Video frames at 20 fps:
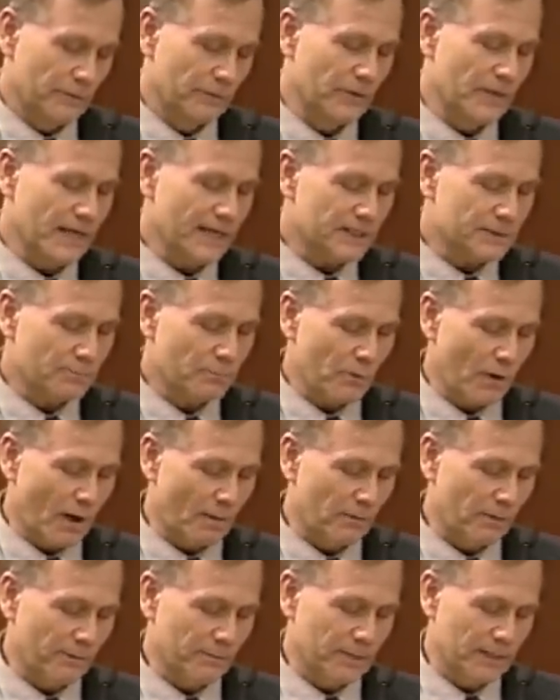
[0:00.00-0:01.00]
The next
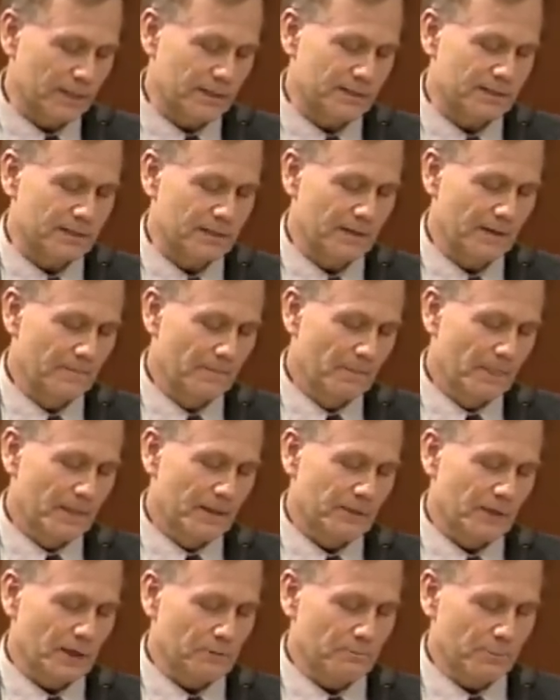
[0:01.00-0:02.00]
problem is
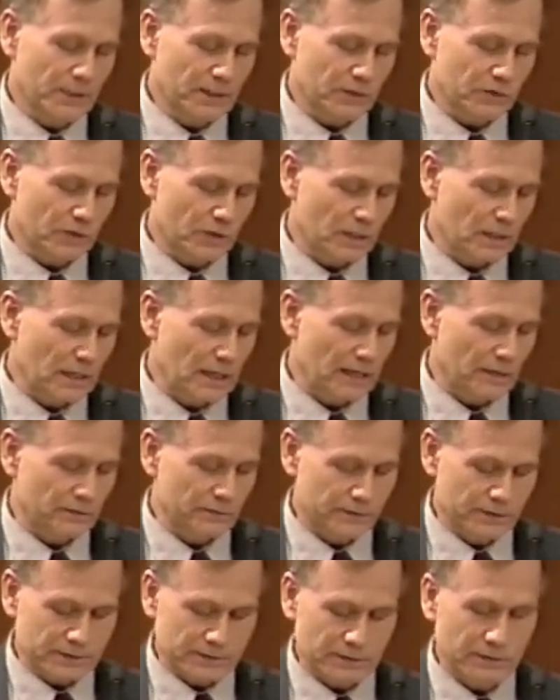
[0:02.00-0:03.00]
that pitch and
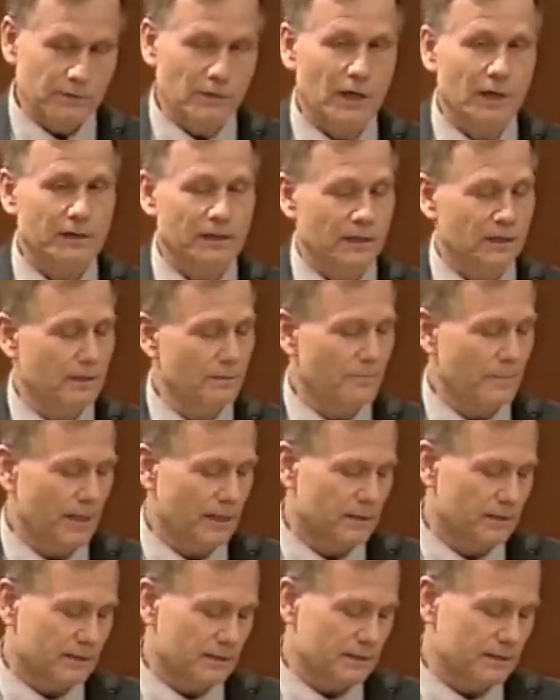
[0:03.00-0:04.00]
loudness are not
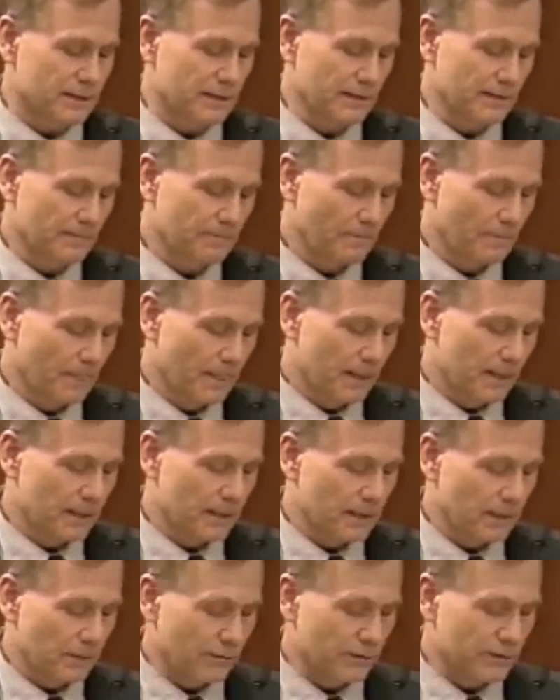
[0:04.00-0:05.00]
independent
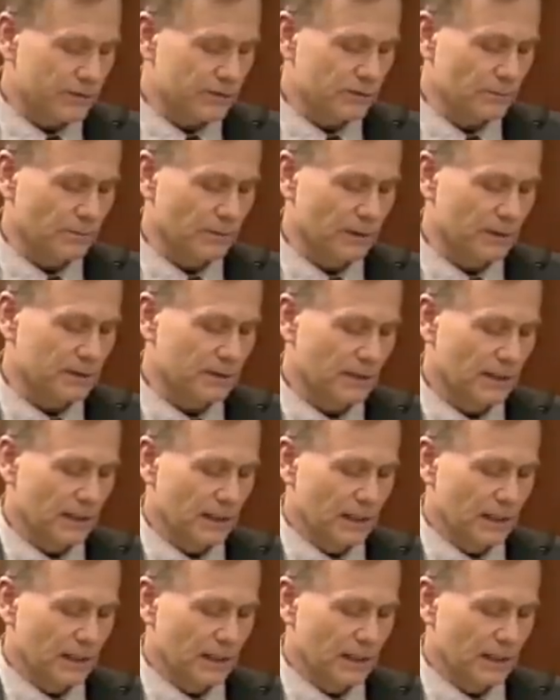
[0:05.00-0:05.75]
in our instrument.